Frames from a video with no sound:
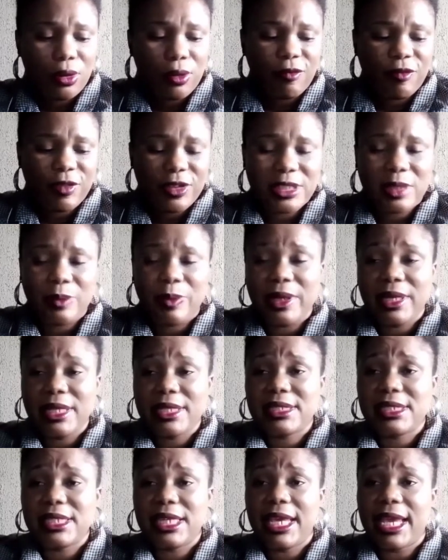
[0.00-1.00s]

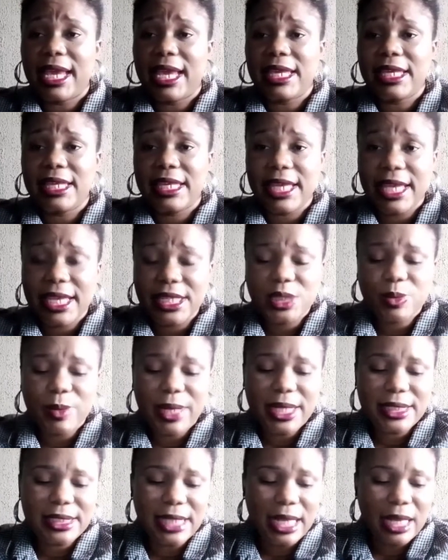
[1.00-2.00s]
visibility,
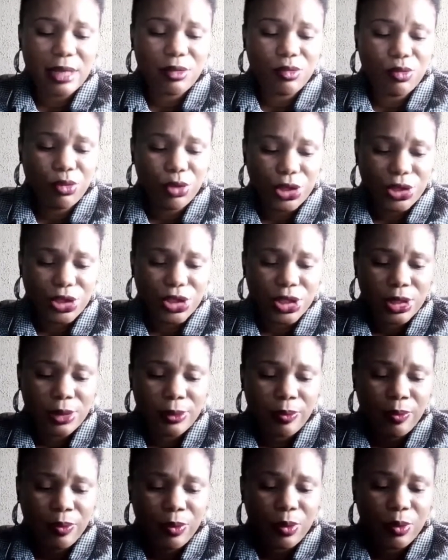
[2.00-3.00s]
engagement, and reach.
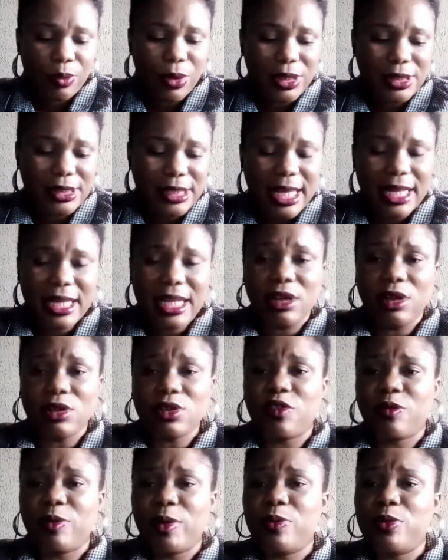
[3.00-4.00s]
But then a lot
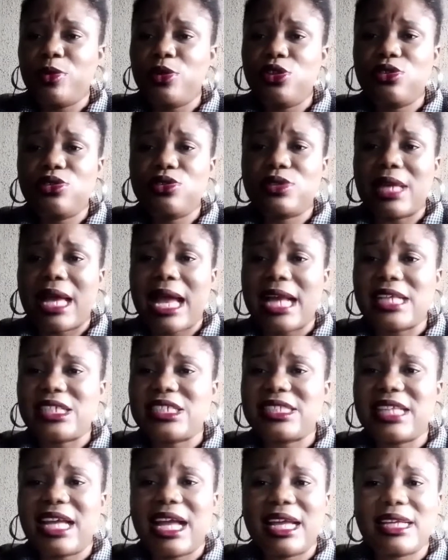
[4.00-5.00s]
of people use
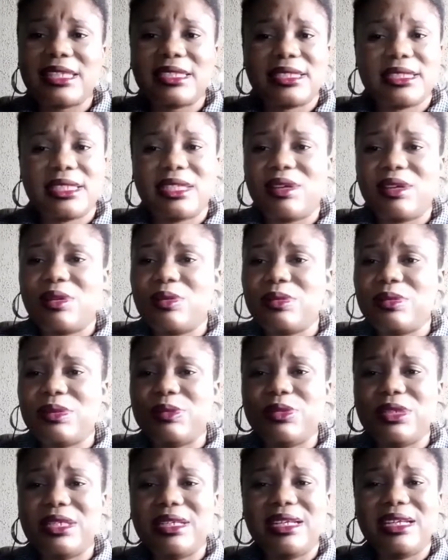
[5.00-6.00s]
hashtags
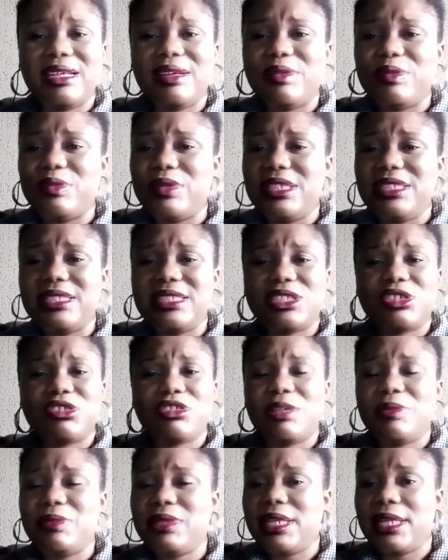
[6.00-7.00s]

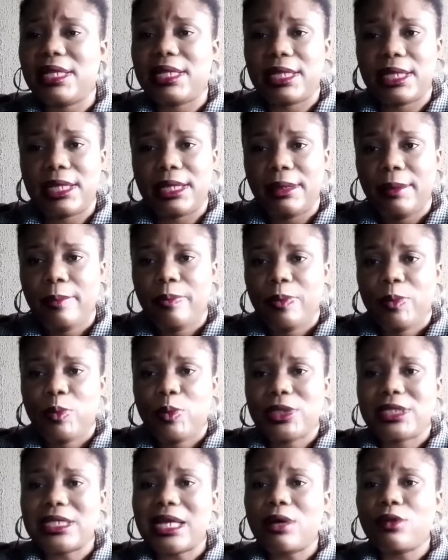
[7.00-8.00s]
indiscriminately,
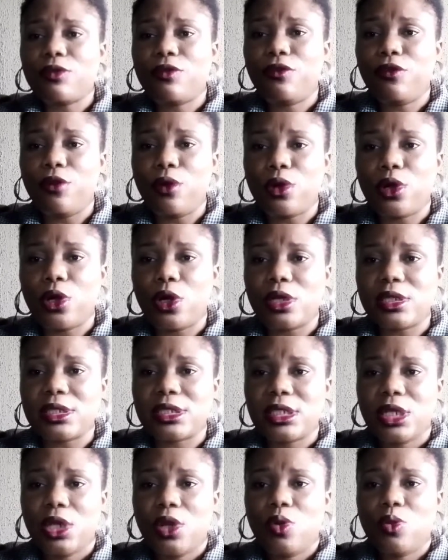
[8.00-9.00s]
without
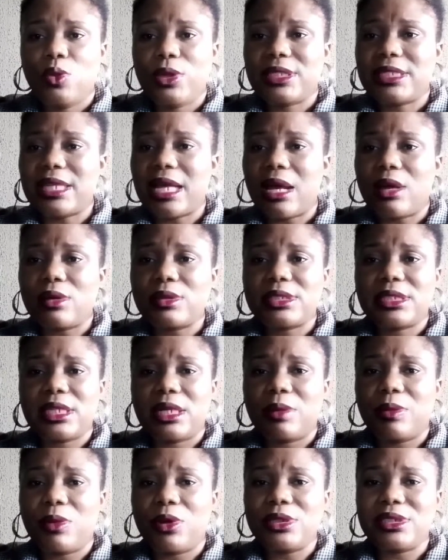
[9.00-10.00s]
focus, without
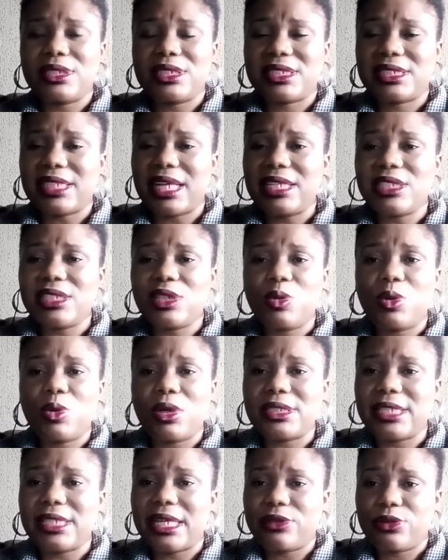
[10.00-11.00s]
understanding
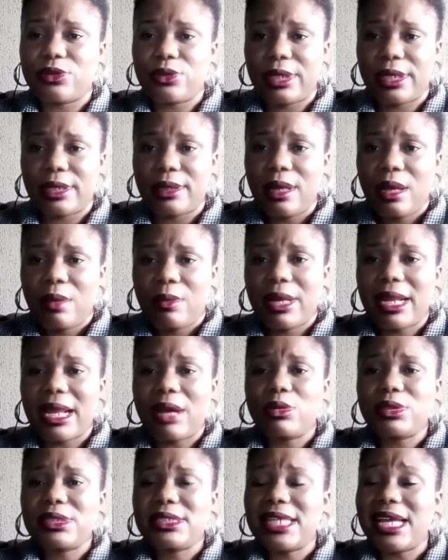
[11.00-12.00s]
what they are doing. But
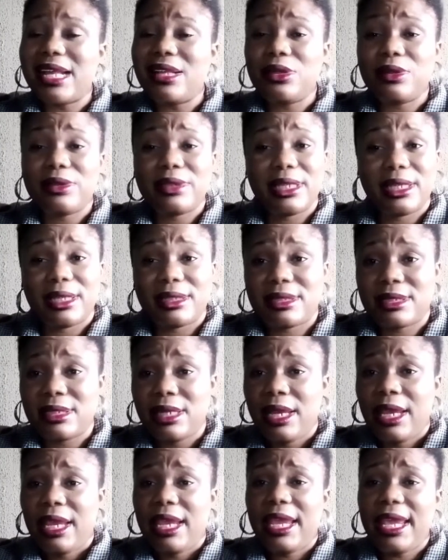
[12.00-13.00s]
I will tell you this:
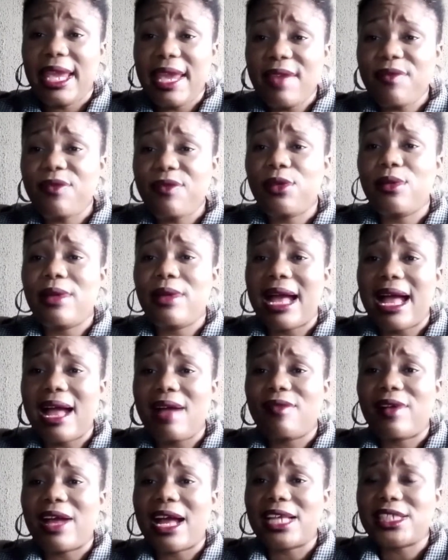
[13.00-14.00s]
if you
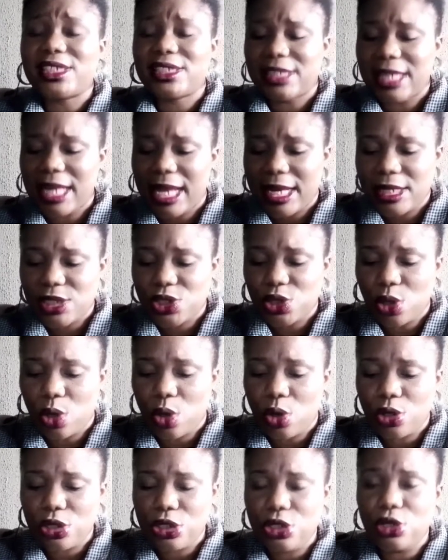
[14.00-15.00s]
have hashtags
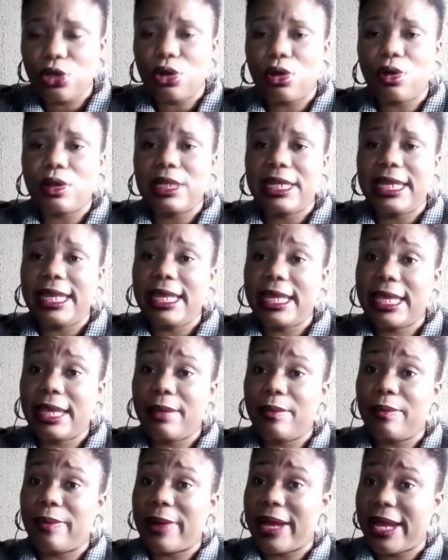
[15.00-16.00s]
on your link
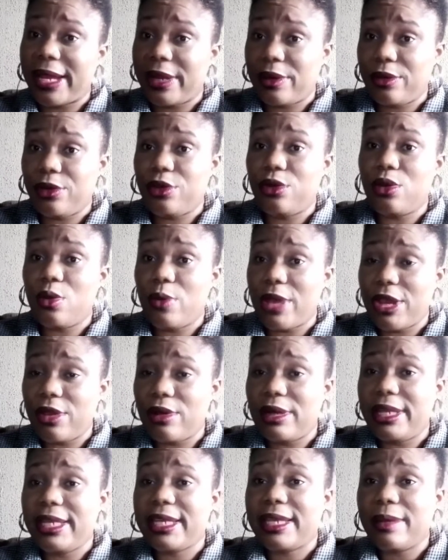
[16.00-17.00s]
in bio, you know where
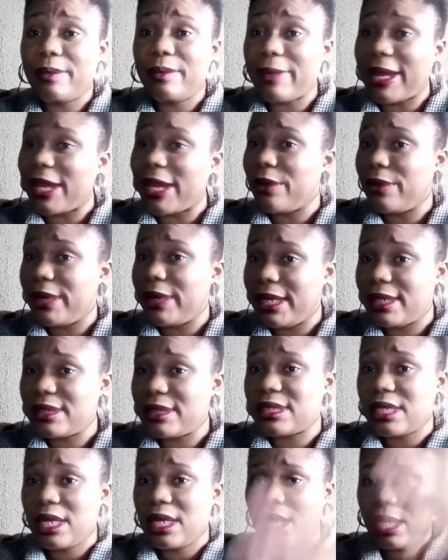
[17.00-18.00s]
your link in bio
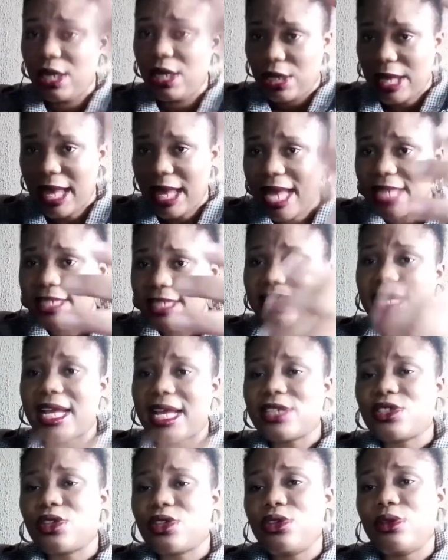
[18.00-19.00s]
is,
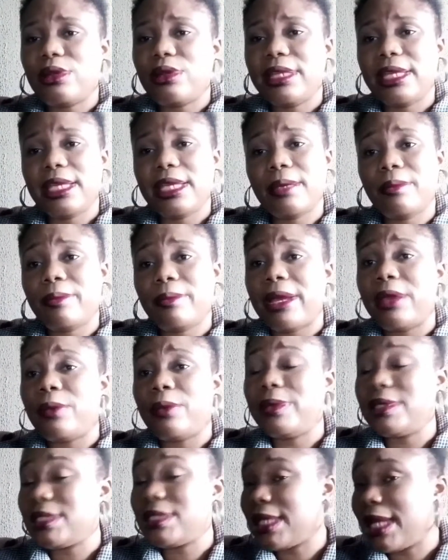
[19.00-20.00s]
hashtags on your link in bio,
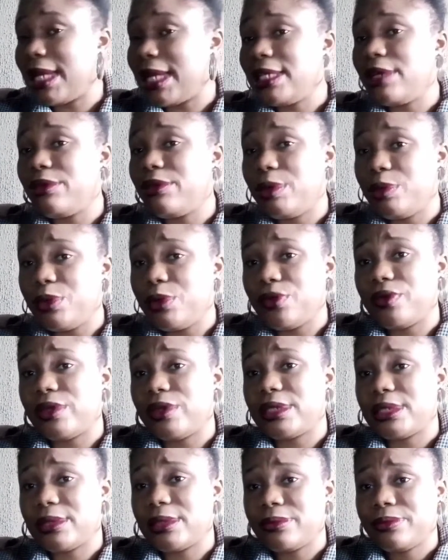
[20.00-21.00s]
please kindly remove
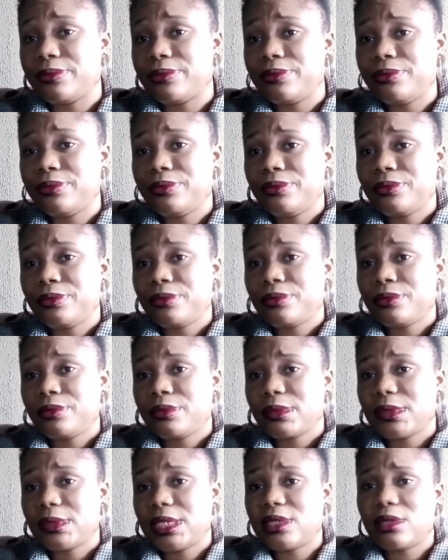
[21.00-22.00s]
it.
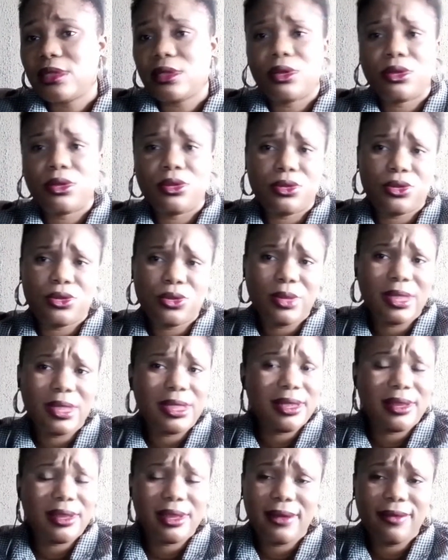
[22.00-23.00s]
It's not going to do
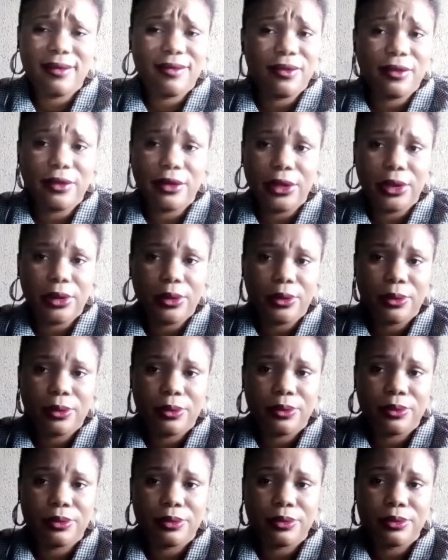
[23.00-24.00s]
anything for you.
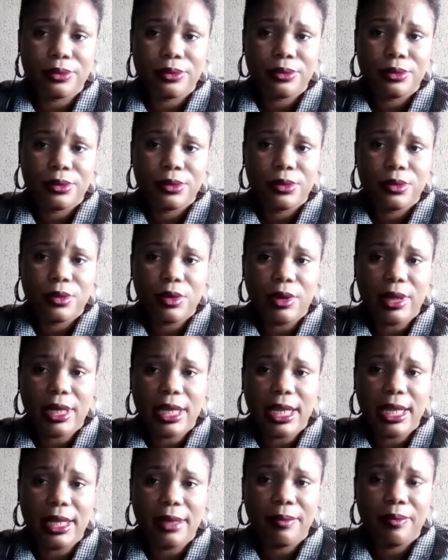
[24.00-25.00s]

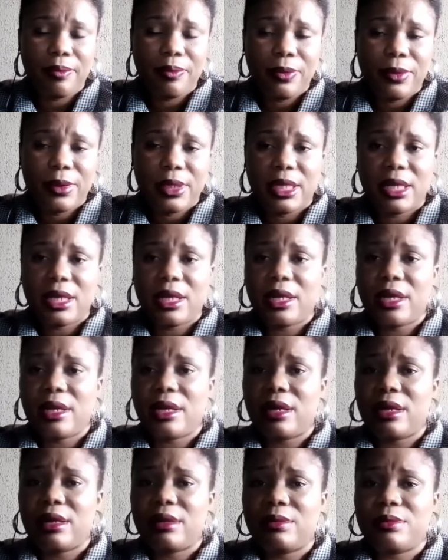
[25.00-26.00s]
Okay?
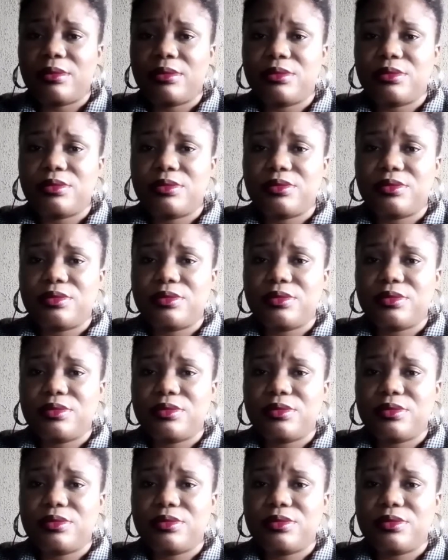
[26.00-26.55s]
um